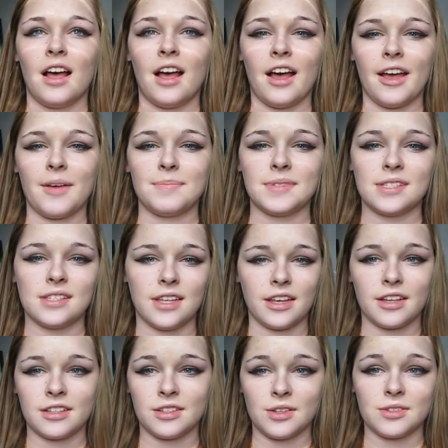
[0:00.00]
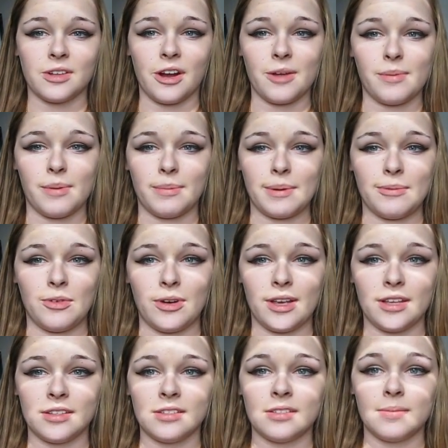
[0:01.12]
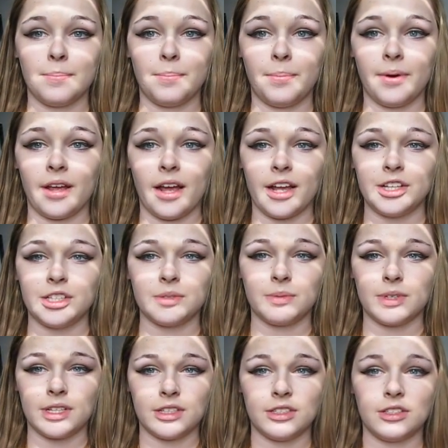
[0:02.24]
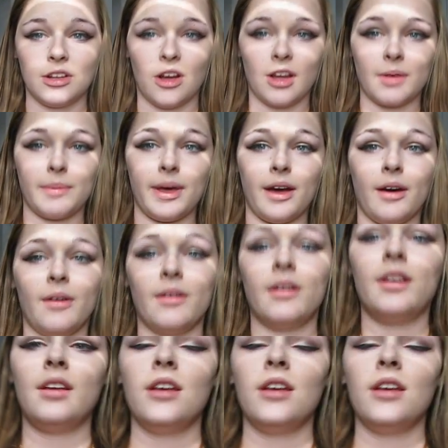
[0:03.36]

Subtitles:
I'm sick, so sorry about my voice, but I just wanted to talk about